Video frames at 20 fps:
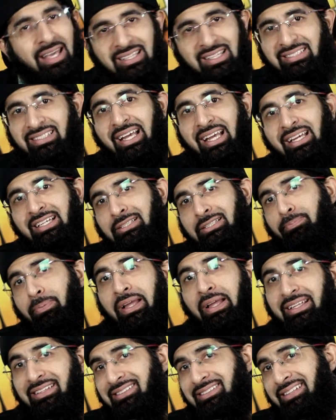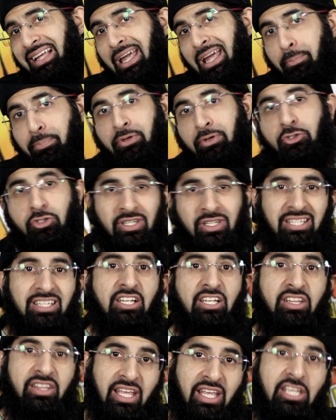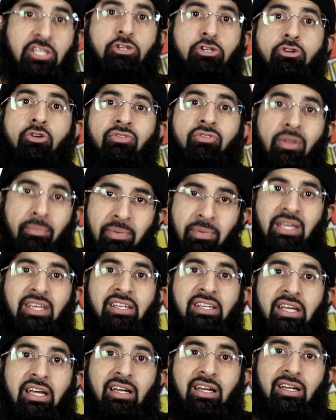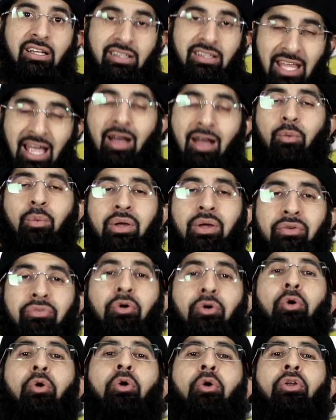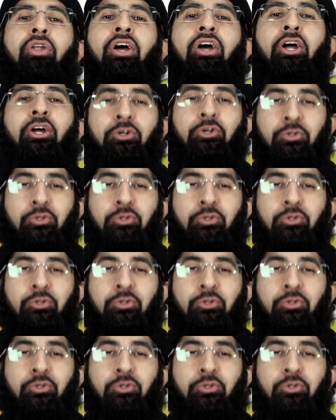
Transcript: I guess that explains the hypocritical nature of the media that we've all